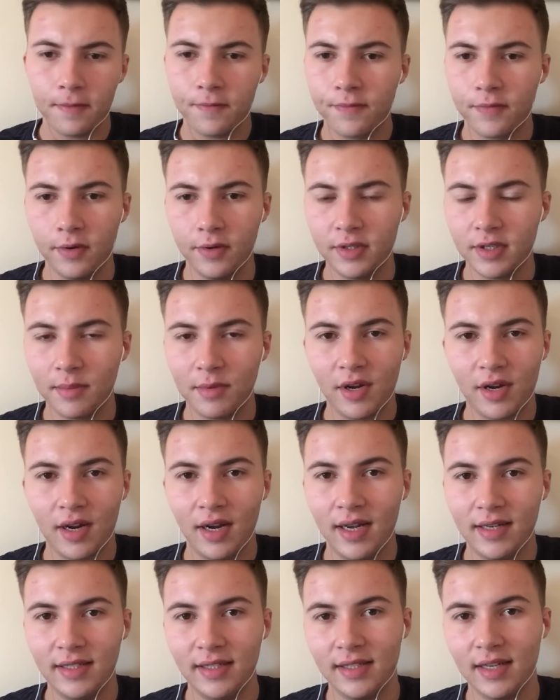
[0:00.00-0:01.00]
through someone like
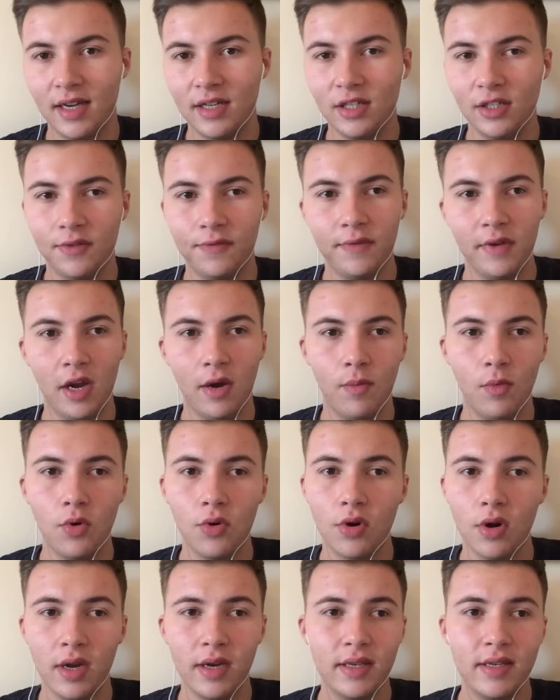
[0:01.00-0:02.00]
Alexis Sanchez, Theo
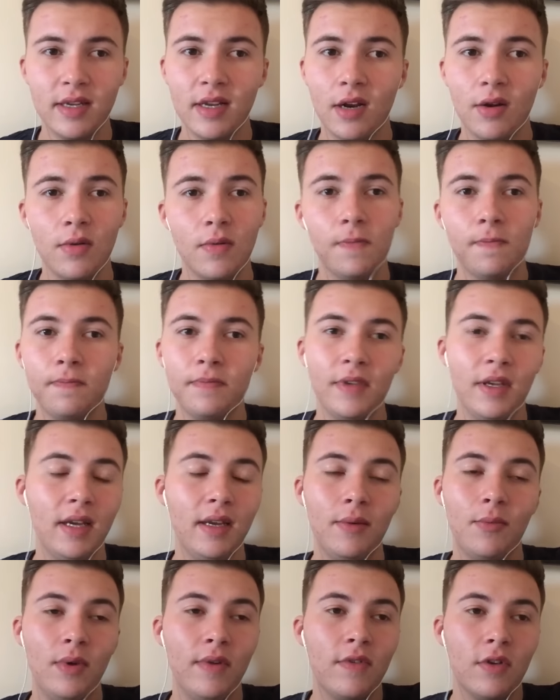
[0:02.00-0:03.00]
Walcott. And, you know,
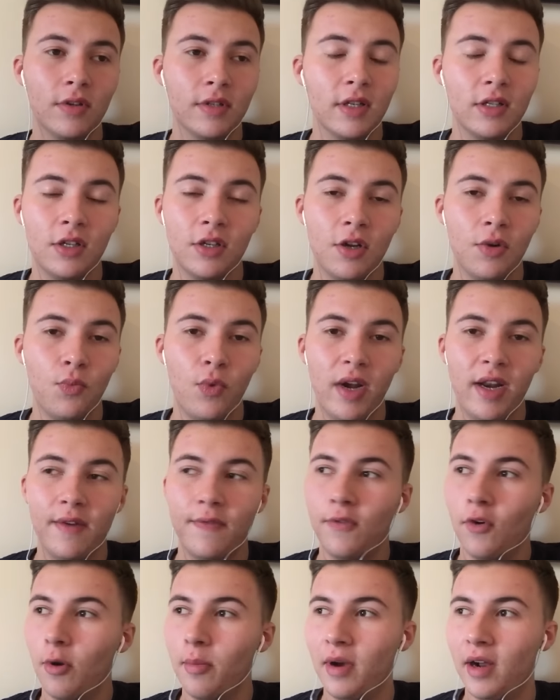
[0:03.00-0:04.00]
we've got such a good winning
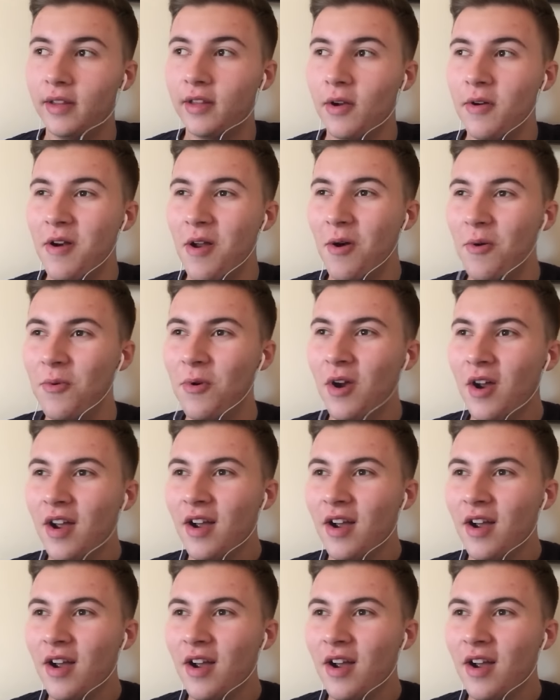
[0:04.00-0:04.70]
formula. I don't know